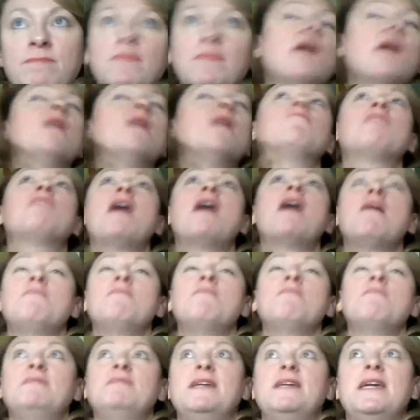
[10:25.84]

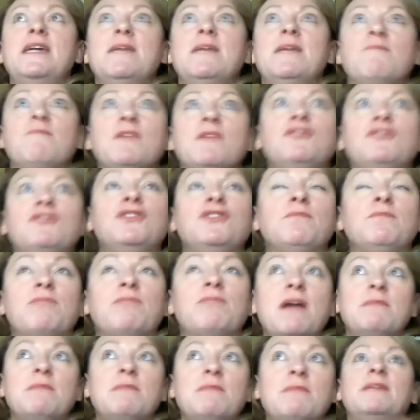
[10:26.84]
Probably
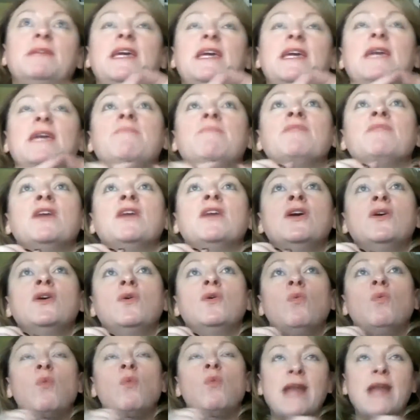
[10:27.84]

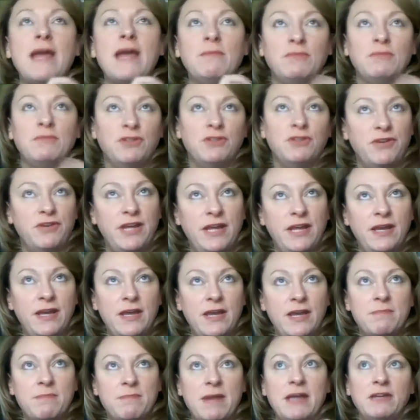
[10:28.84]
what I'm learning in
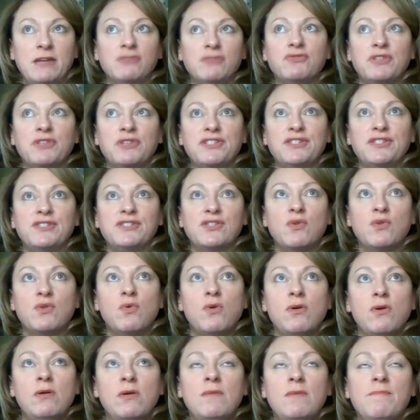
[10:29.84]
my nutrition
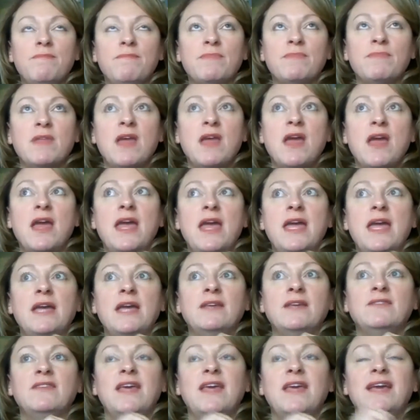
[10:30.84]
school
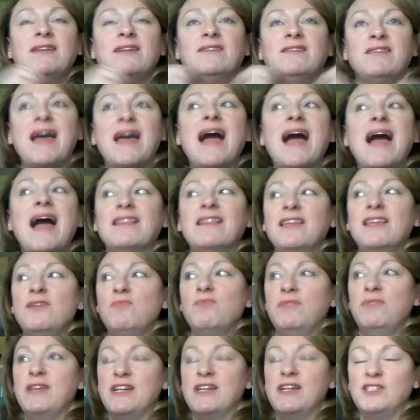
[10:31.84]
is exactly
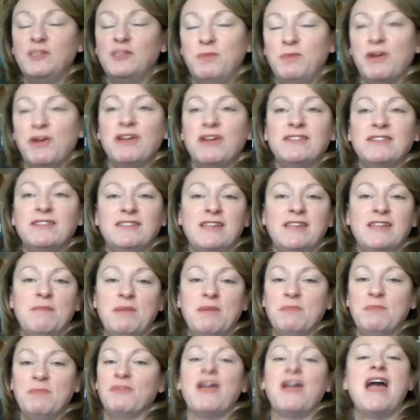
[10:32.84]
the experiences that
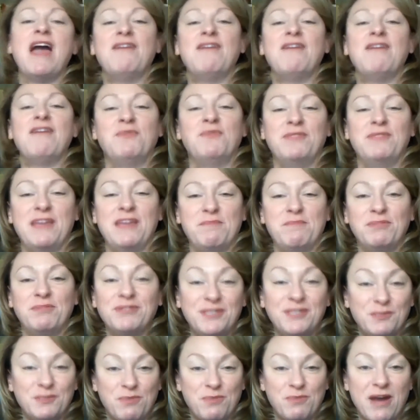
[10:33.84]
people are having when they put
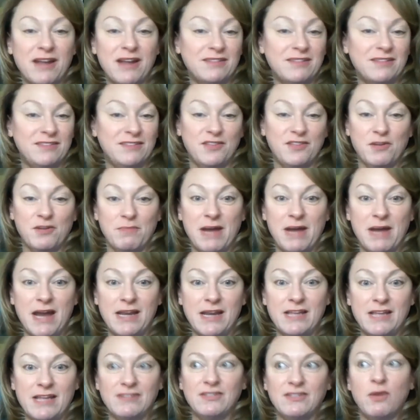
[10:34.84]
these products in their
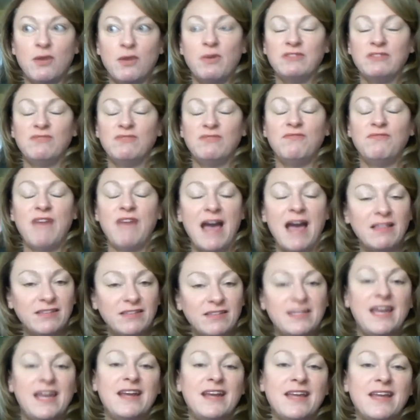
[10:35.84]
body. So it's
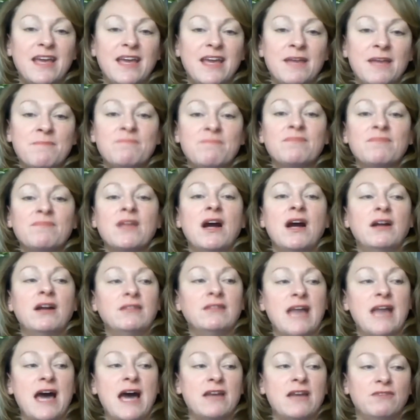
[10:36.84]
validating a
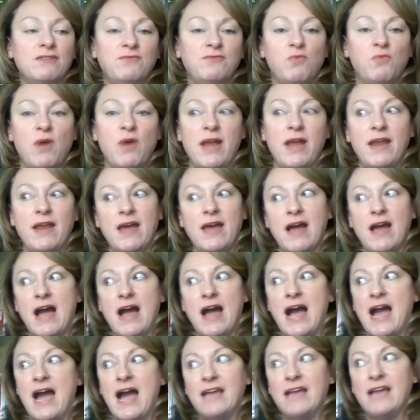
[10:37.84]
lot of what
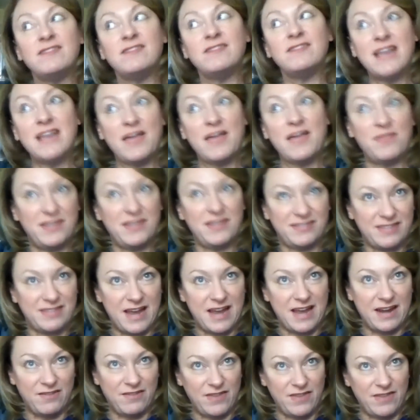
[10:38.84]
I see on this
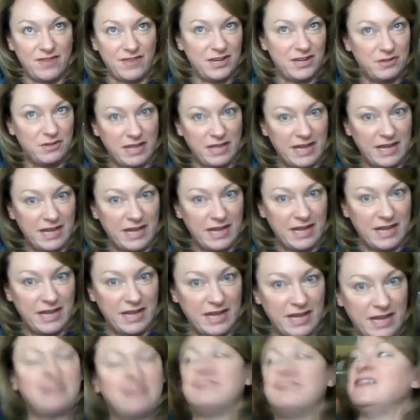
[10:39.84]
side of it, like what
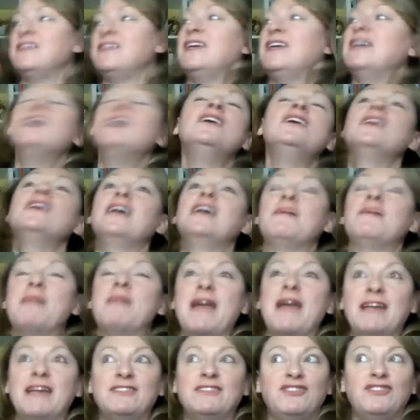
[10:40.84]
I see in my
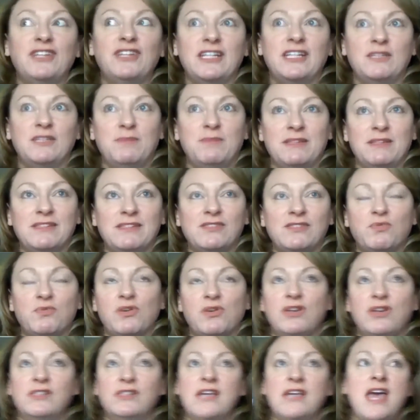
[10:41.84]
isogenics business
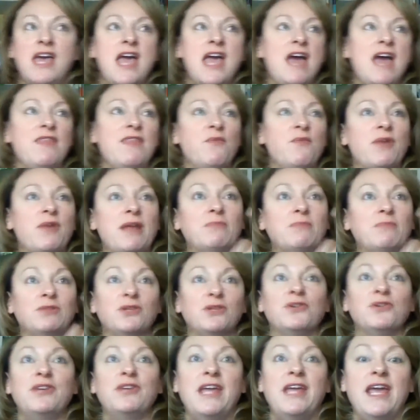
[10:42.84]
world, and then what I'm
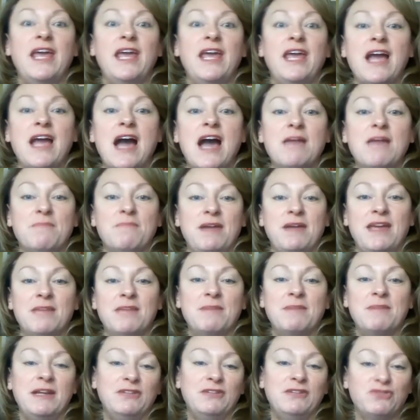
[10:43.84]
learning in
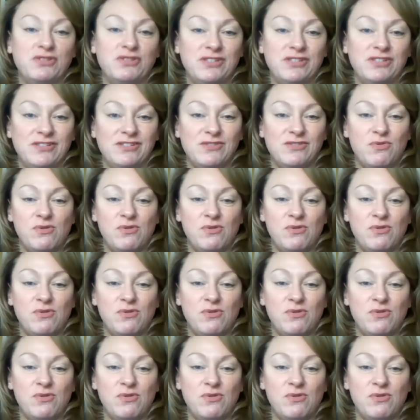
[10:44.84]
my nutrition school.